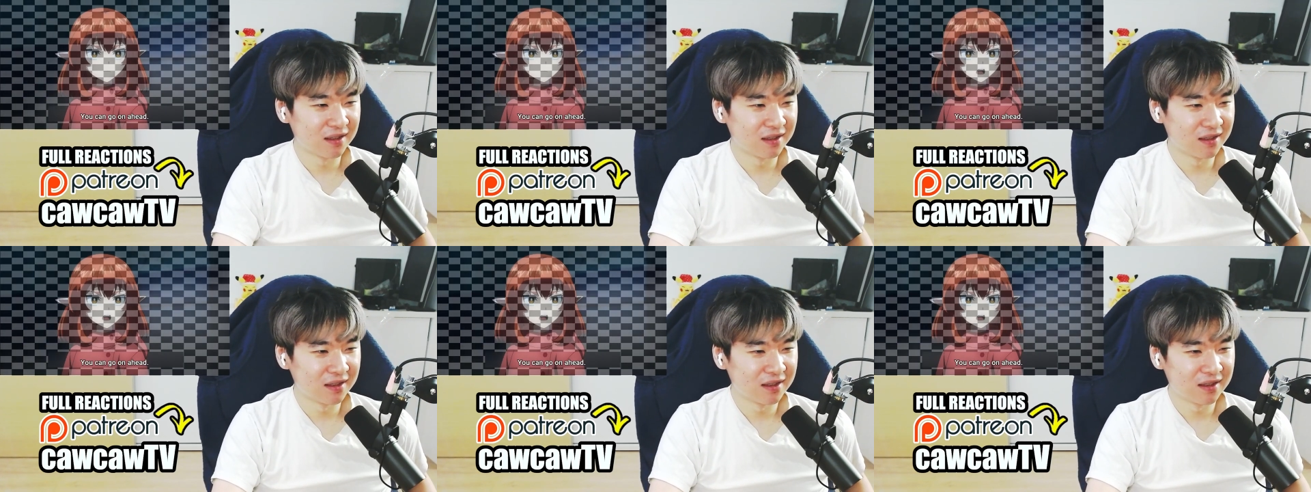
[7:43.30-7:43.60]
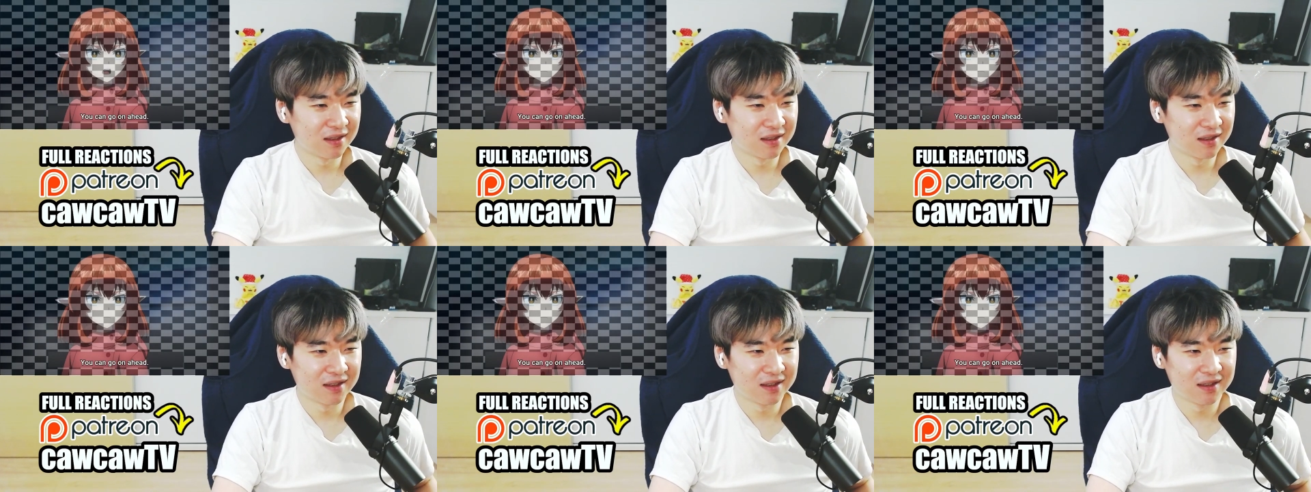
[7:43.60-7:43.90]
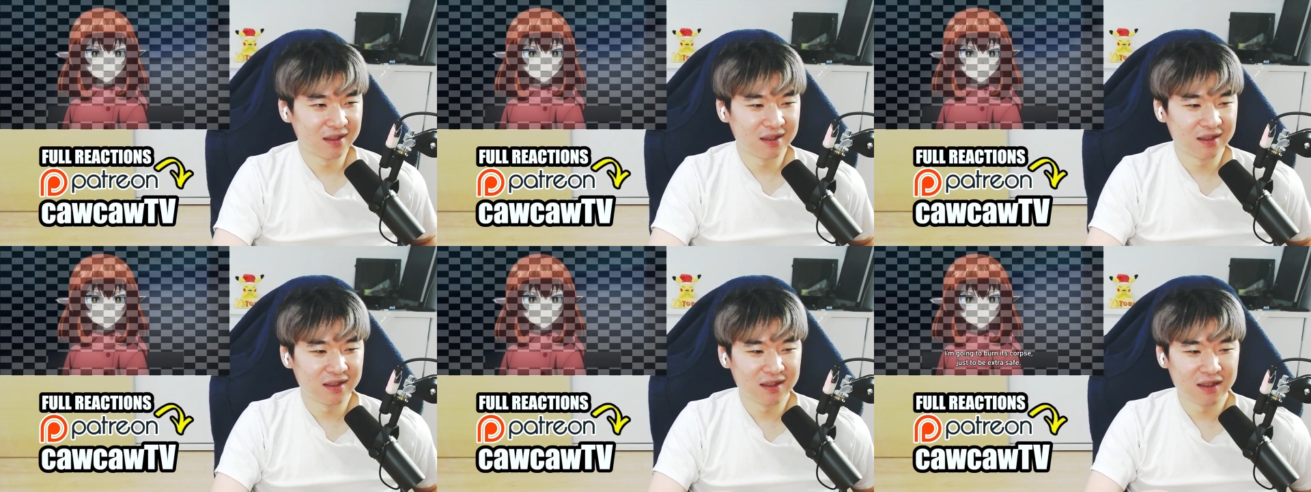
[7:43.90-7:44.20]

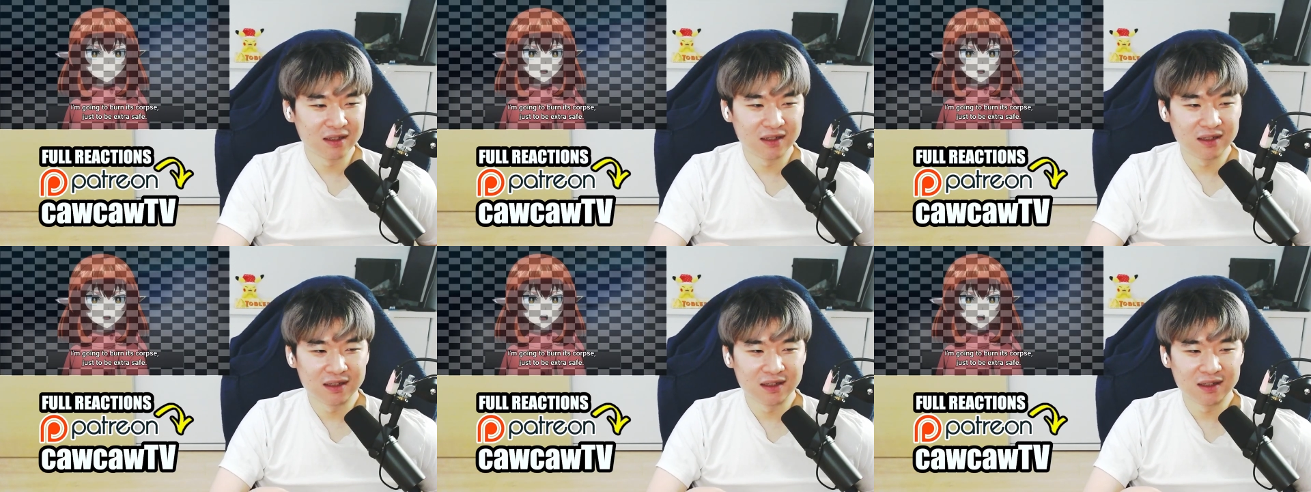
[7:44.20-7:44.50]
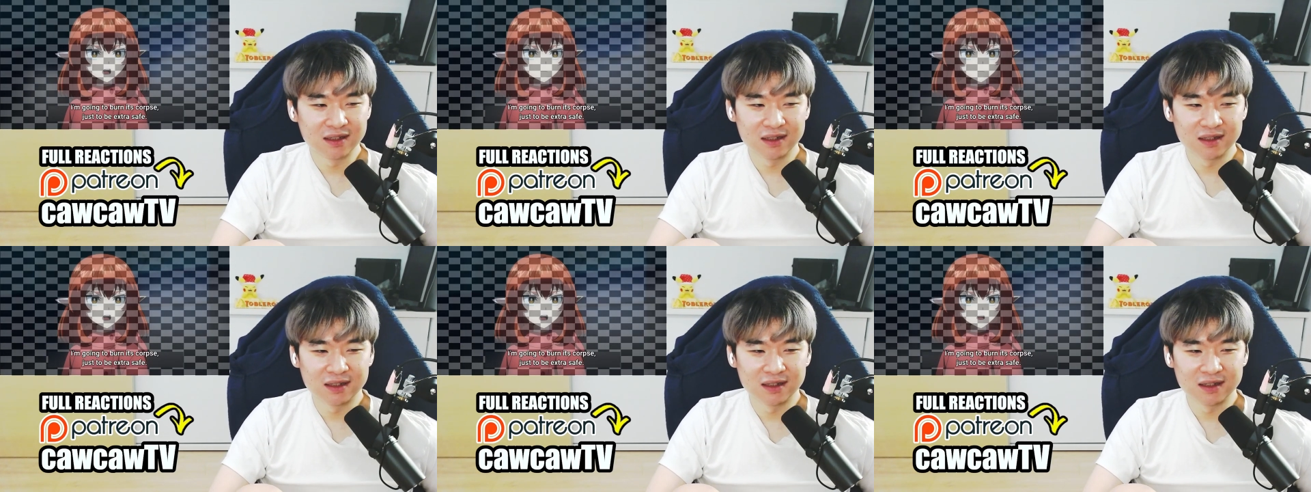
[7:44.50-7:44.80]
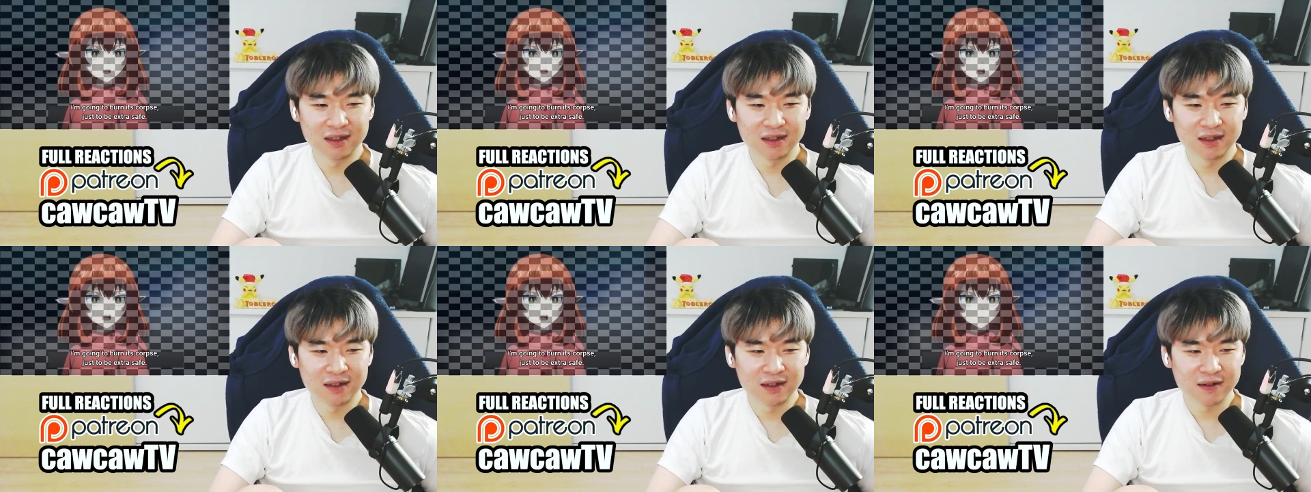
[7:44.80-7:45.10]

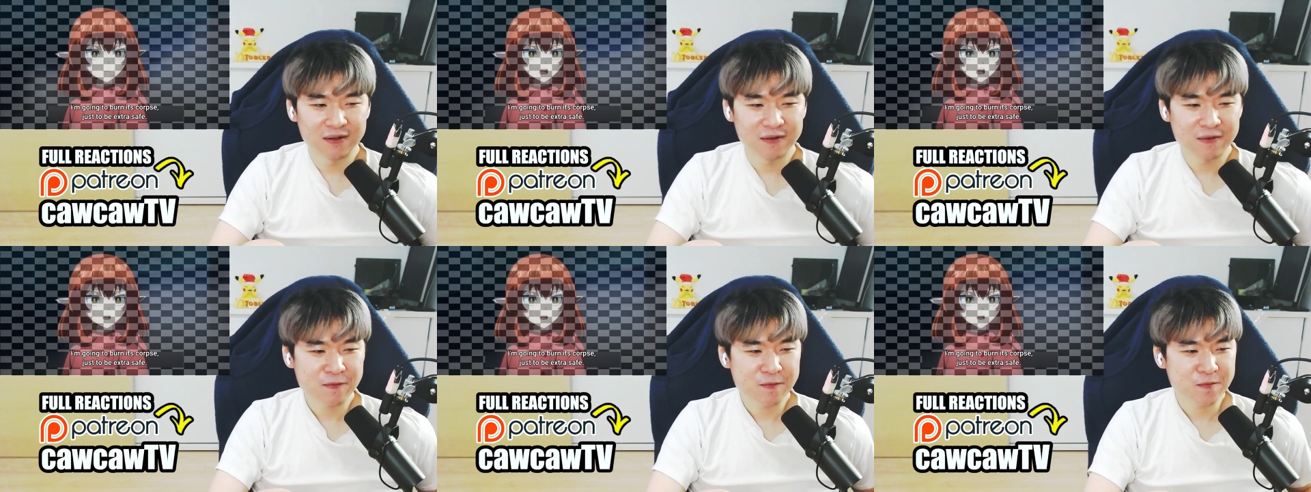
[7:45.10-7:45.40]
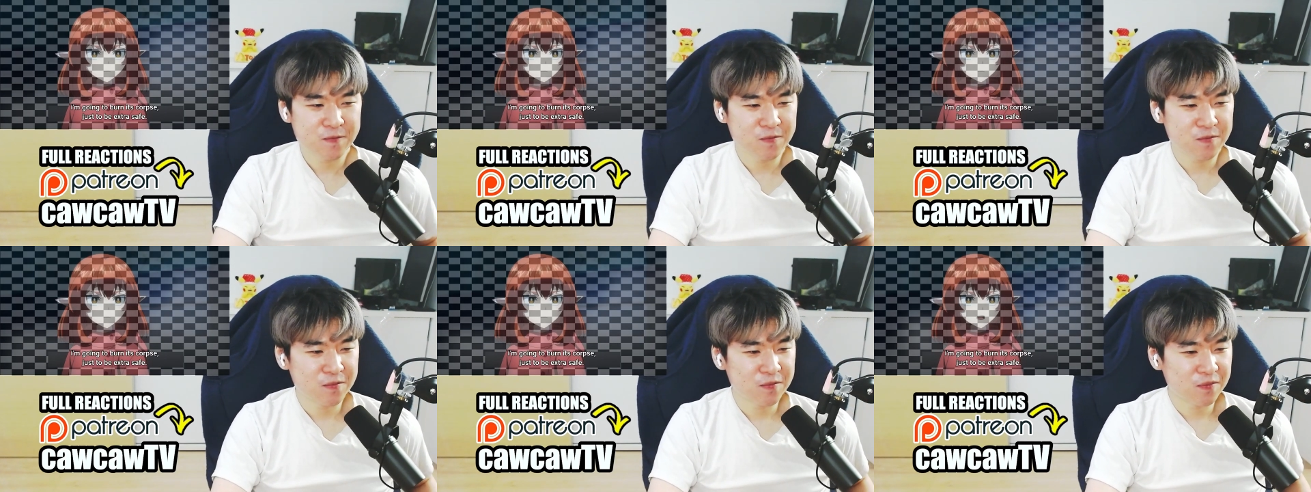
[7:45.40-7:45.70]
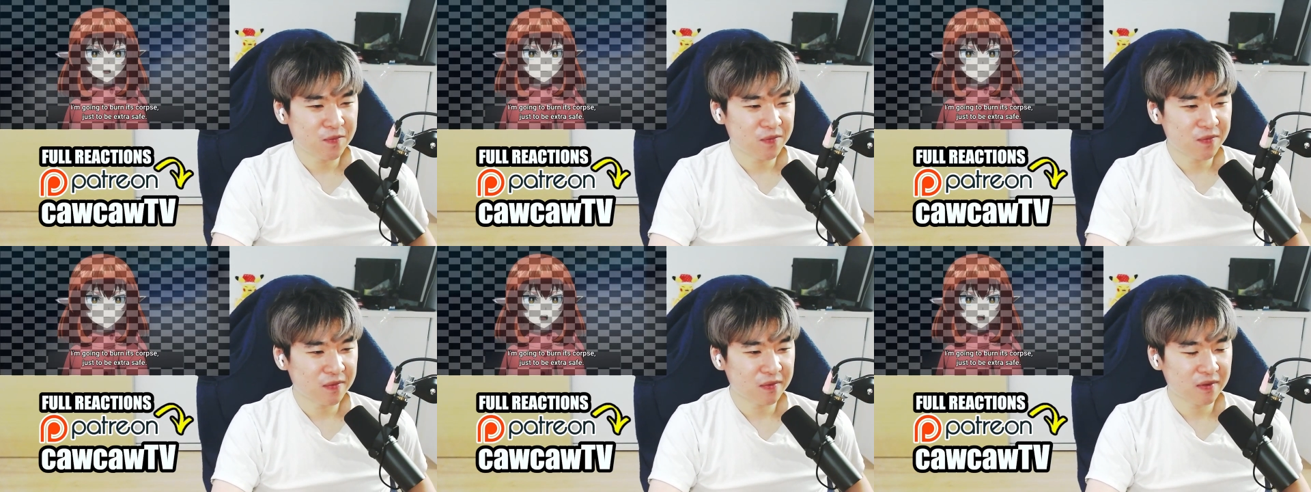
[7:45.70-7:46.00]

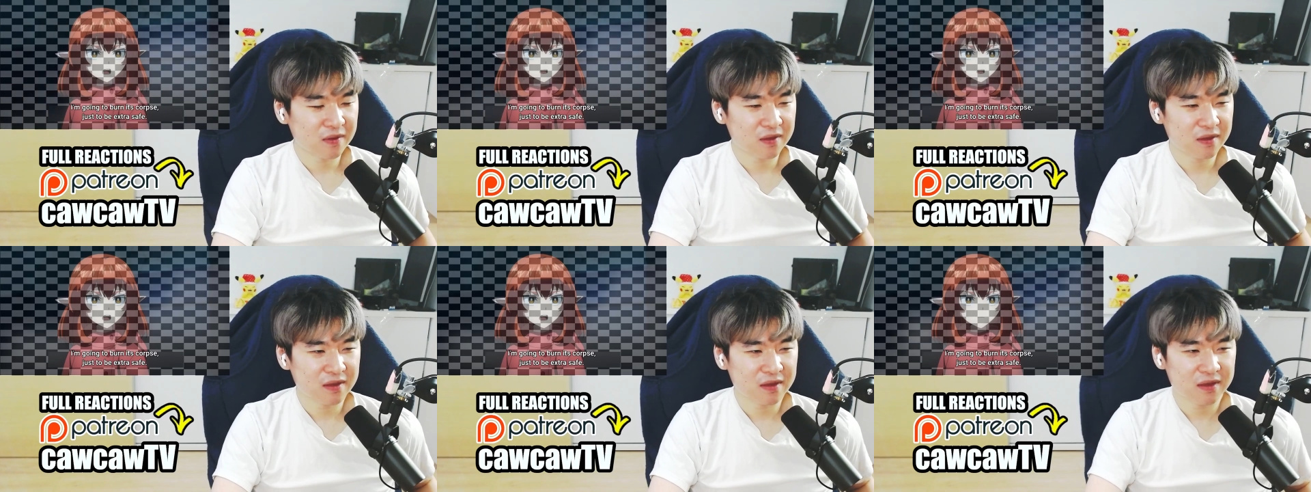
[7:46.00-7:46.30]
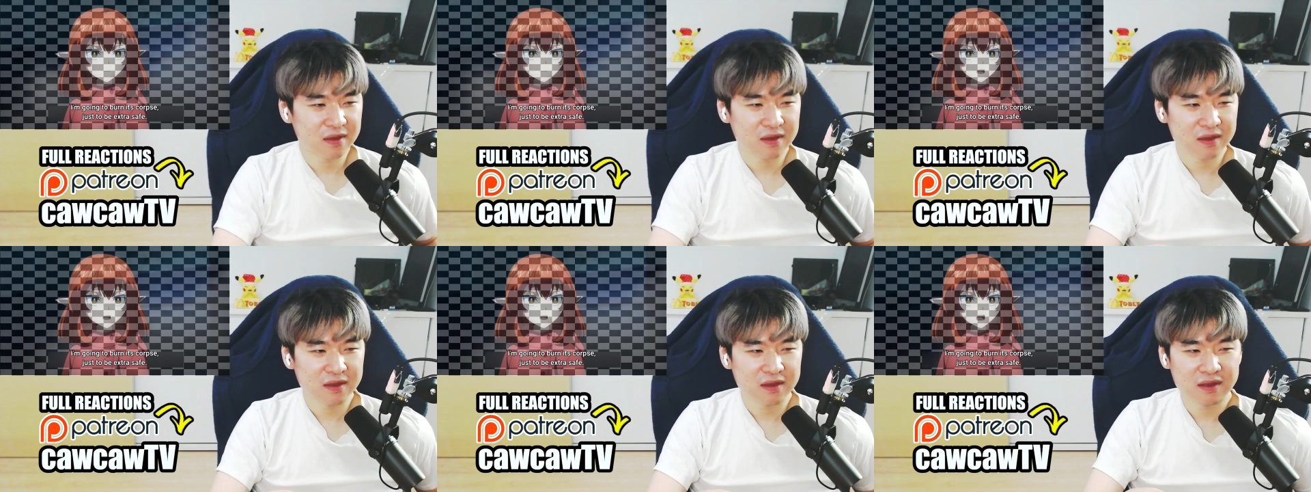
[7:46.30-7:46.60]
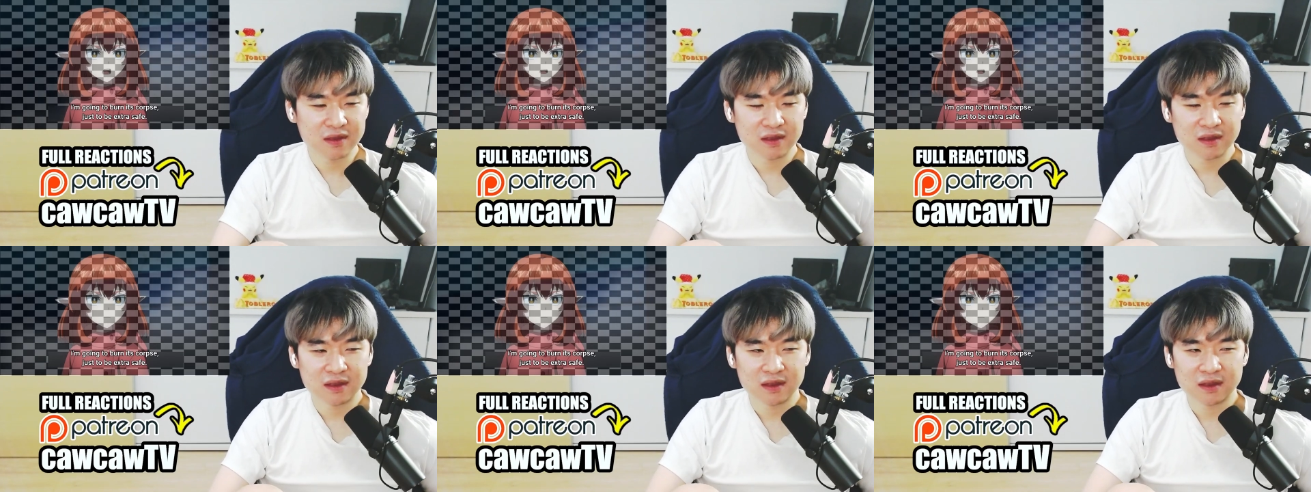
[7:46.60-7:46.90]

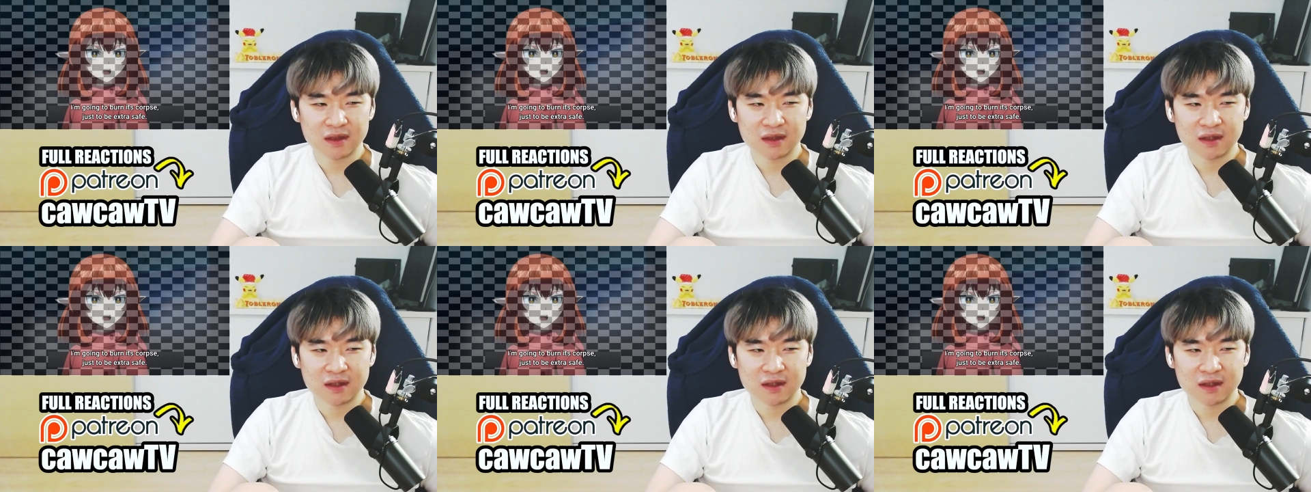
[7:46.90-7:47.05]
No one is speaking in this clip.